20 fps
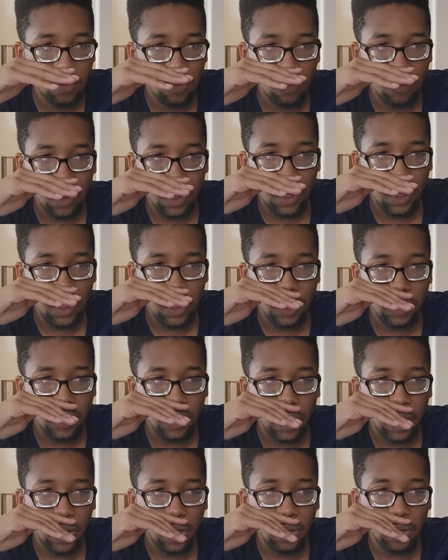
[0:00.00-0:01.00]
But then it's
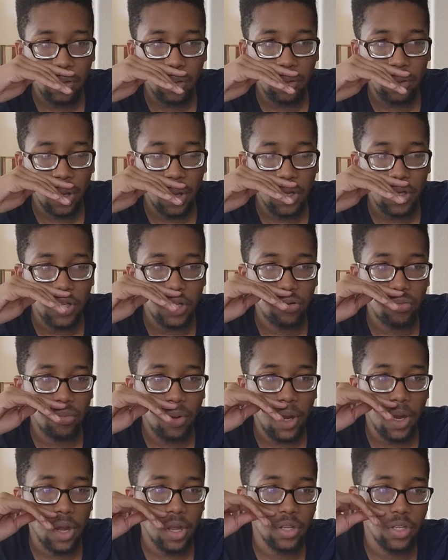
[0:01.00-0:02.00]
like, I gotta stay
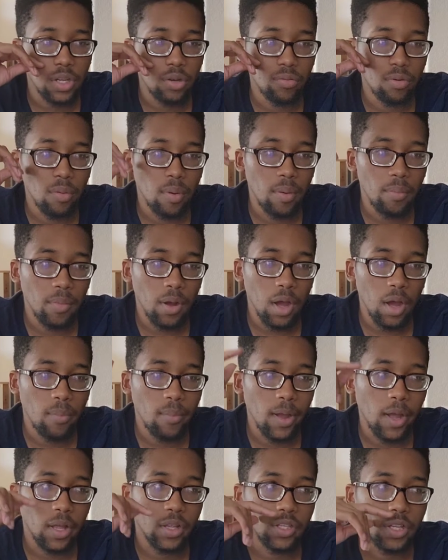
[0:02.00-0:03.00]
with my mom,
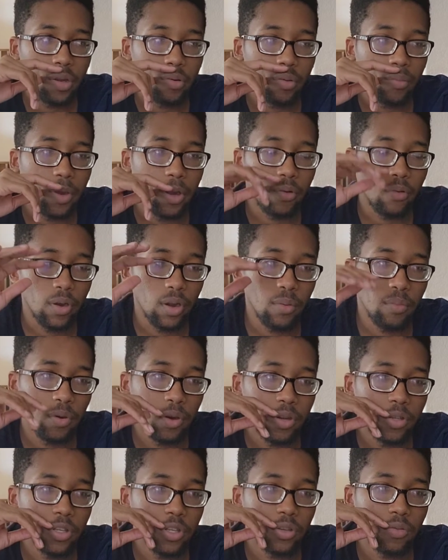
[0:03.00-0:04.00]
I gotta stay with my
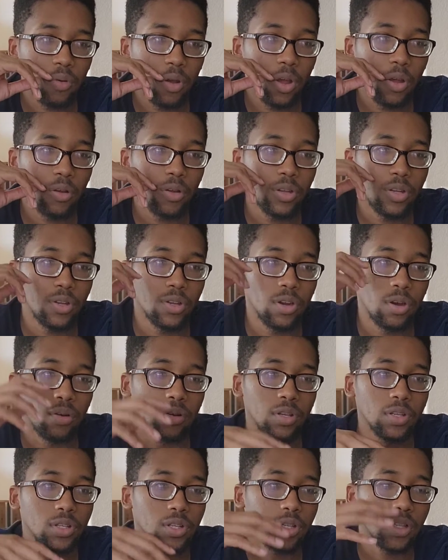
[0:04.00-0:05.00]
grandparents as well, and you know,
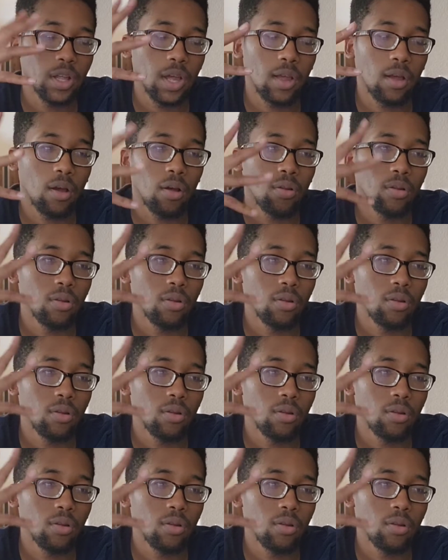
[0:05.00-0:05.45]
it's just like,